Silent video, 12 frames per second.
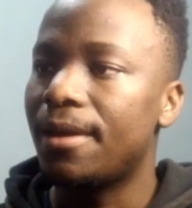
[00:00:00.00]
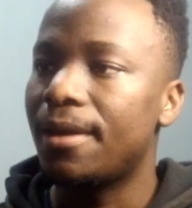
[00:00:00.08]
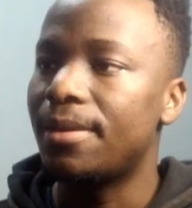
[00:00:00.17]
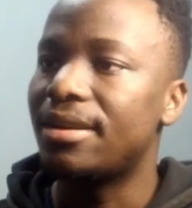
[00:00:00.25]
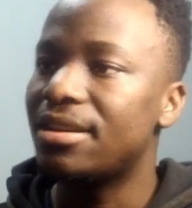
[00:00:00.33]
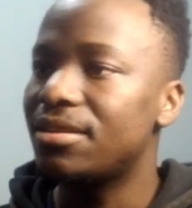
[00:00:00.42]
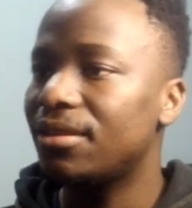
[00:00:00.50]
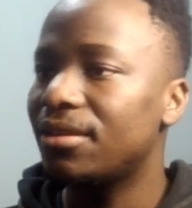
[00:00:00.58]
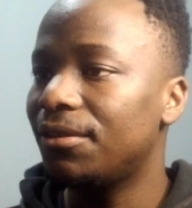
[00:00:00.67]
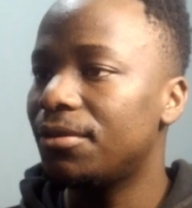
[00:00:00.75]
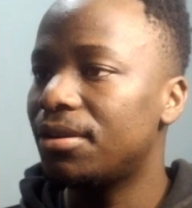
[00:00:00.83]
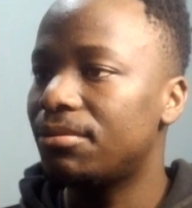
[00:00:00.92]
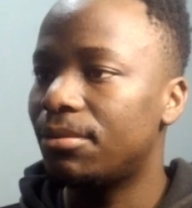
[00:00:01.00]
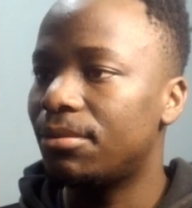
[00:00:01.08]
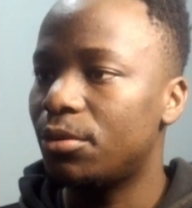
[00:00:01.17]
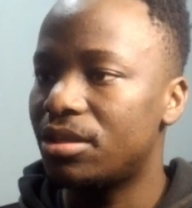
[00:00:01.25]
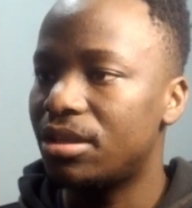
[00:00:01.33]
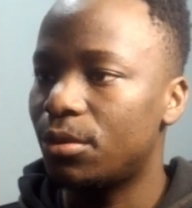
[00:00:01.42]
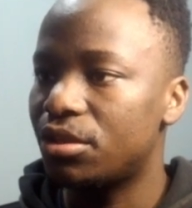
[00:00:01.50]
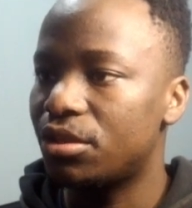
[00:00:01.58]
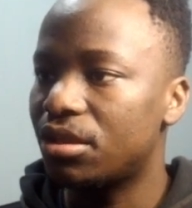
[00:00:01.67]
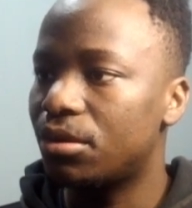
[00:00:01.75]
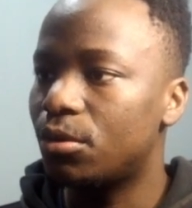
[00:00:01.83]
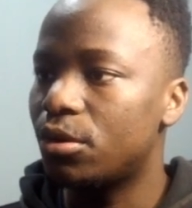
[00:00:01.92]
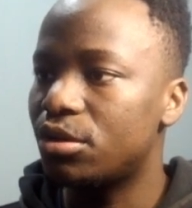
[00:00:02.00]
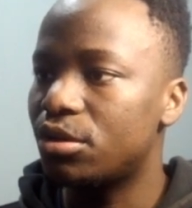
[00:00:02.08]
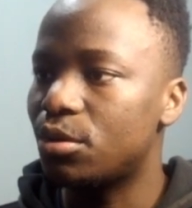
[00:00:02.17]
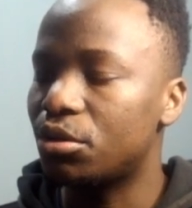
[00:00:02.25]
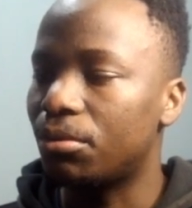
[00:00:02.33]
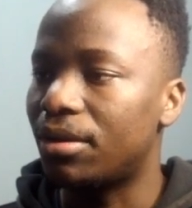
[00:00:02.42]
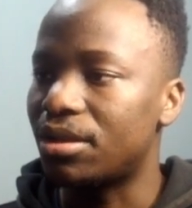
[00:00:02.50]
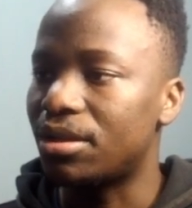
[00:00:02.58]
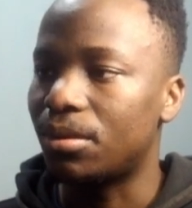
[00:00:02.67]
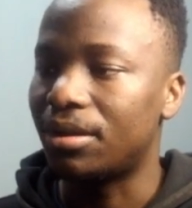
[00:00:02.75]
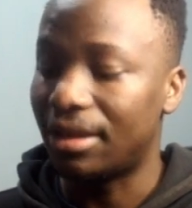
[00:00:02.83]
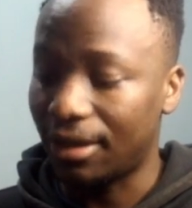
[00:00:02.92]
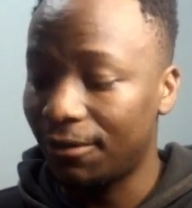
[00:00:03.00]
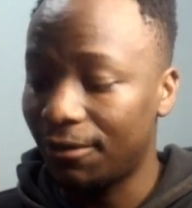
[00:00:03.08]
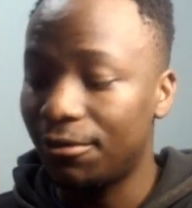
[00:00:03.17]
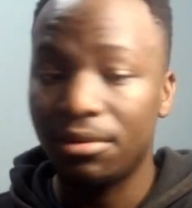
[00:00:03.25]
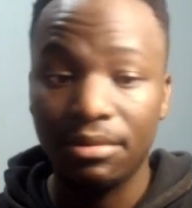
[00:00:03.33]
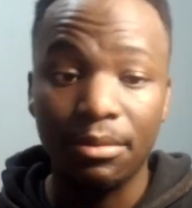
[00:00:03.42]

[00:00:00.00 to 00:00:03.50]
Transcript: And then if you remember, we said our secret code is equal to password. And if you